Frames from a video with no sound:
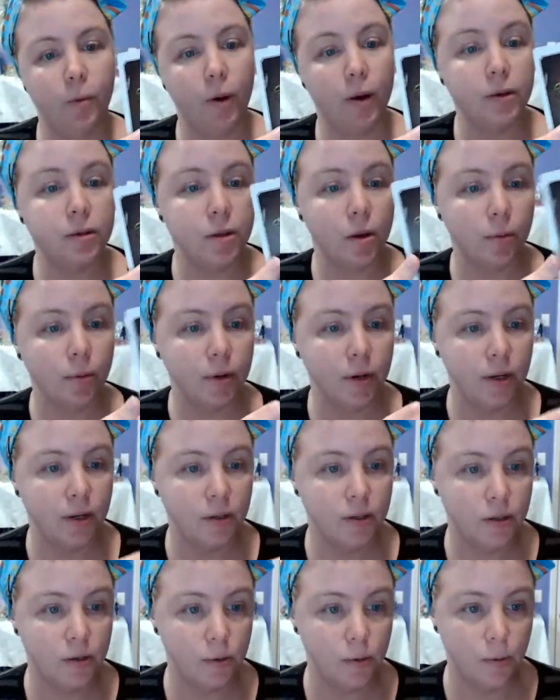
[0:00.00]
You also
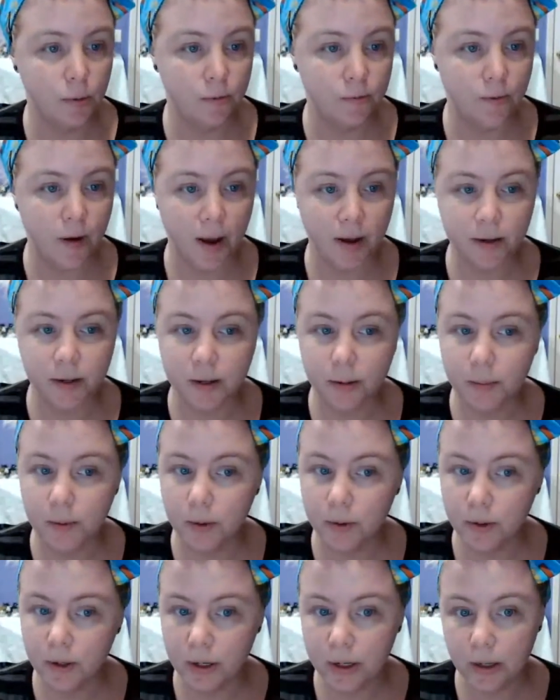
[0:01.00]
need to find
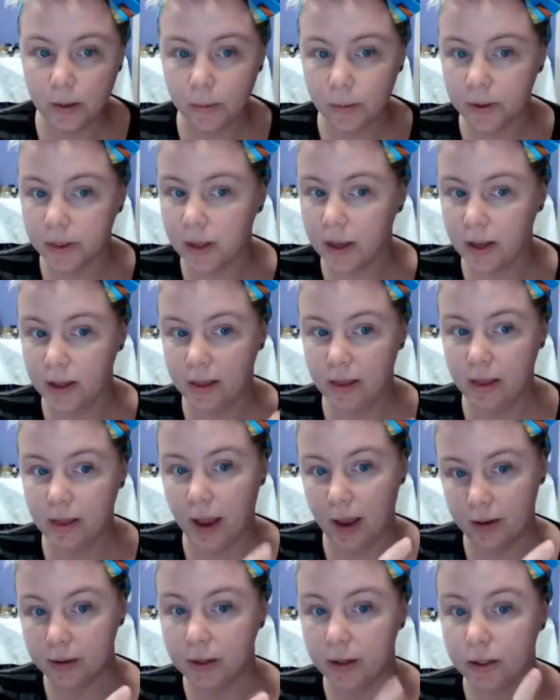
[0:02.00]
community
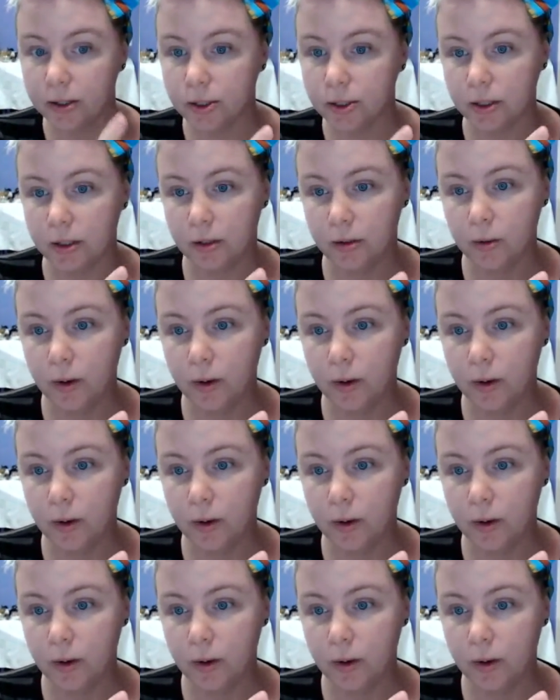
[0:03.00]
within that niche.